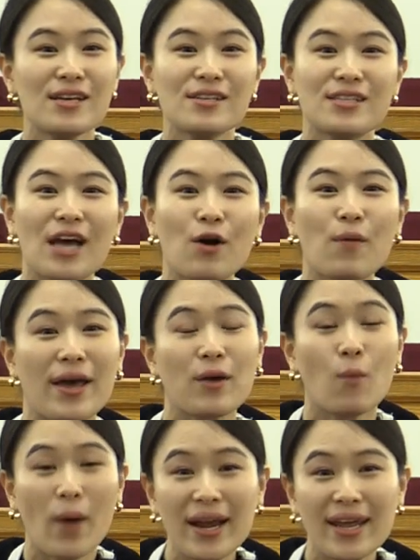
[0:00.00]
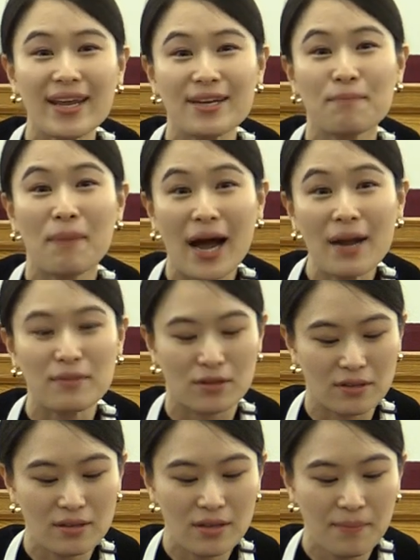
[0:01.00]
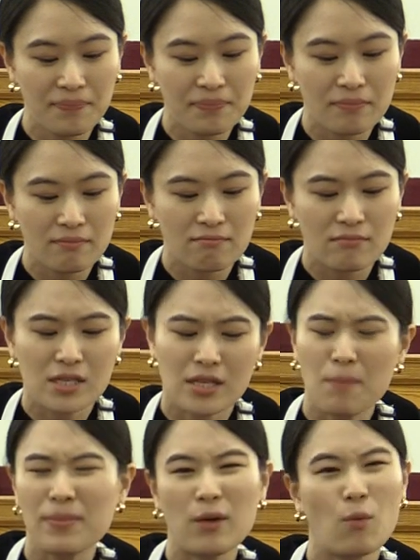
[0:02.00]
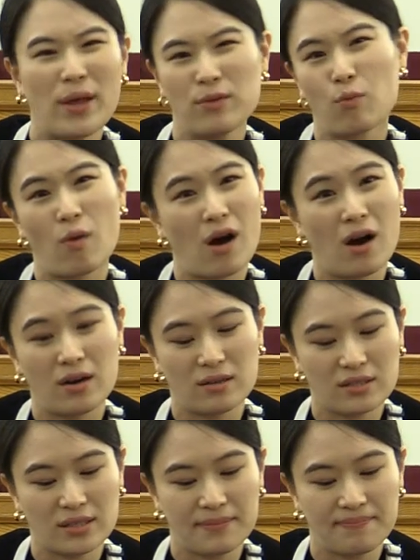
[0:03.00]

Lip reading: So at a wedding in the Bible, something went wrong.